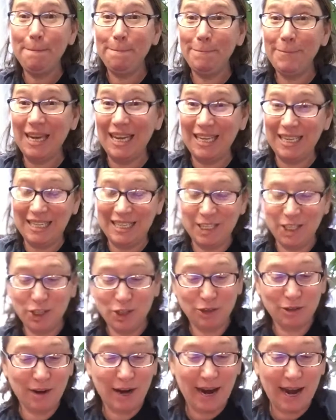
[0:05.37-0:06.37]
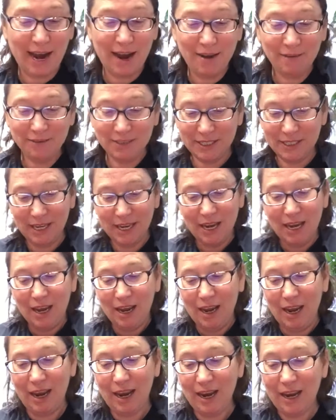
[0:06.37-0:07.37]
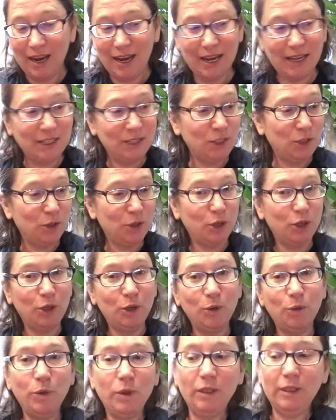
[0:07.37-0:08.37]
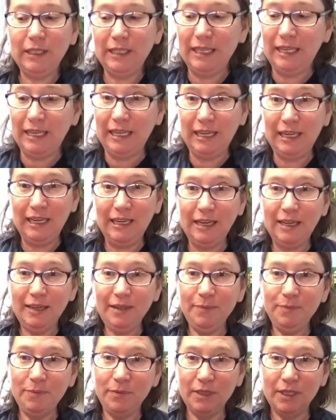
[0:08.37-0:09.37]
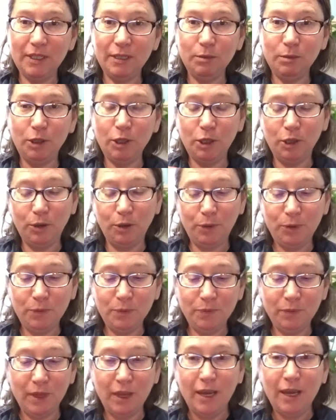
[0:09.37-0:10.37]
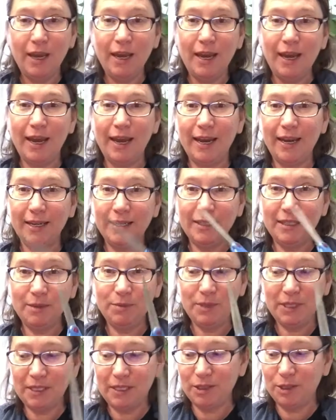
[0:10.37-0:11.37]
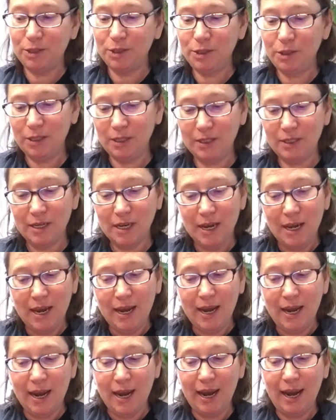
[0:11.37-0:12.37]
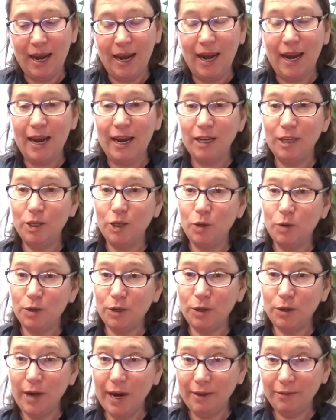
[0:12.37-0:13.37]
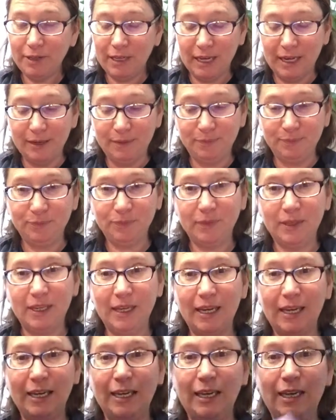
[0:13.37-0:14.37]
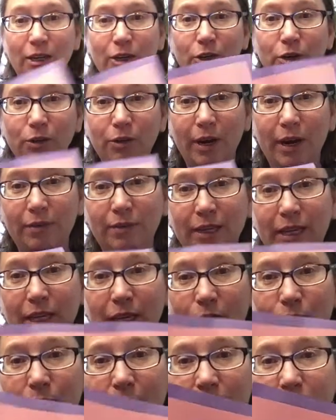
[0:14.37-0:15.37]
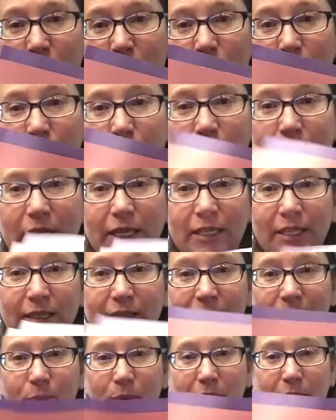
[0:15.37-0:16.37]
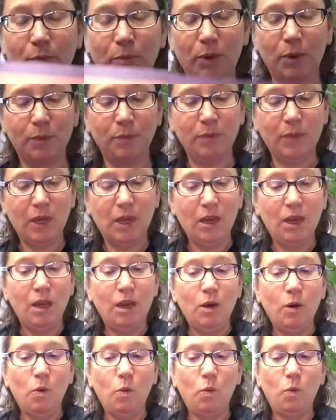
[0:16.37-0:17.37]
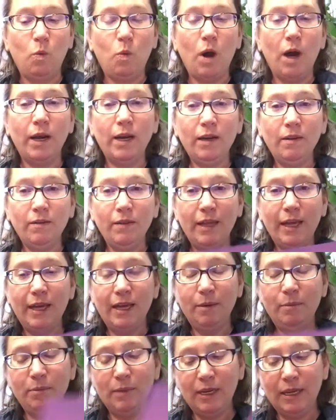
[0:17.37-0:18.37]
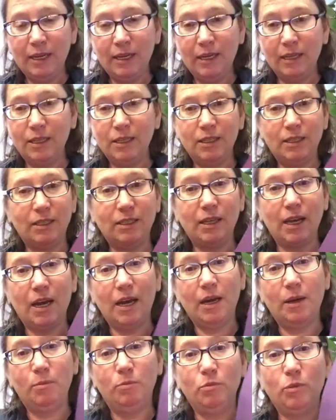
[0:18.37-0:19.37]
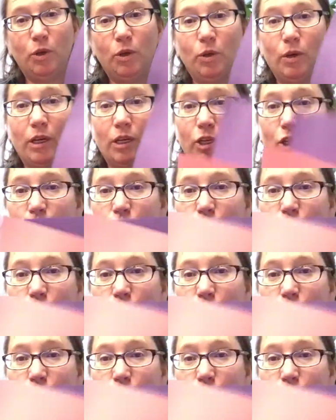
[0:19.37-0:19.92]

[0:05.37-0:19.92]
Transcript: mitten craft and so you will need some glue and some scissors and your craft kit. And in your craft kit you have two pieces of paper. One of them is um, you need to